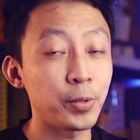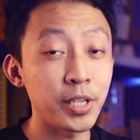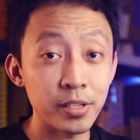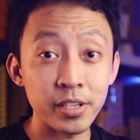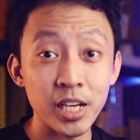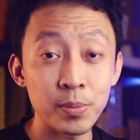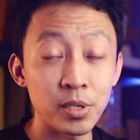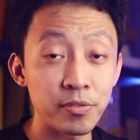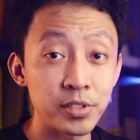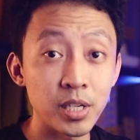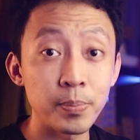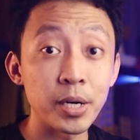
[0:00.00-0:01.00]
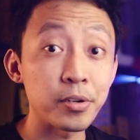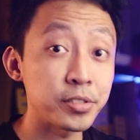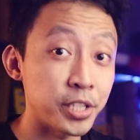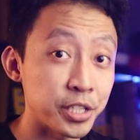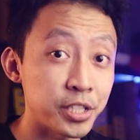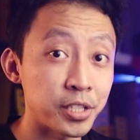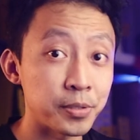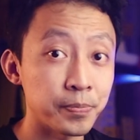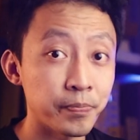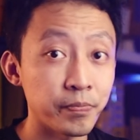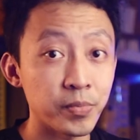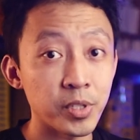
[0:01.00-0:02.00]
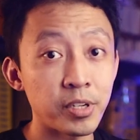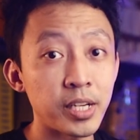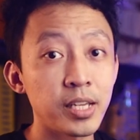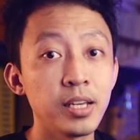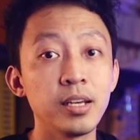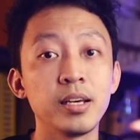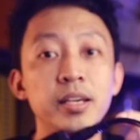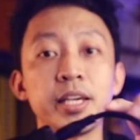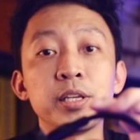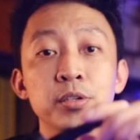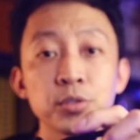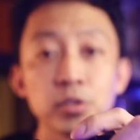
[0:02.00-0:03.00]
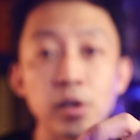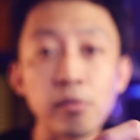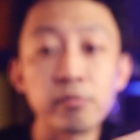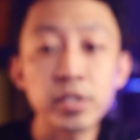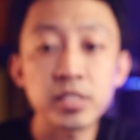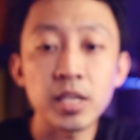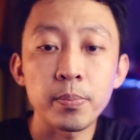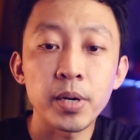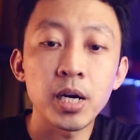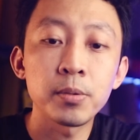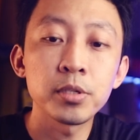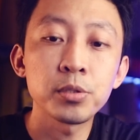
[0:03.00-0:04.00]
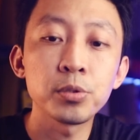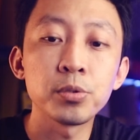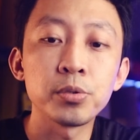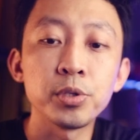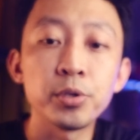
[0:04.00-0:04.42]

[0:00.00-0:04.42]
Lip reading: without the help of the power station. Alright, it also converts that power to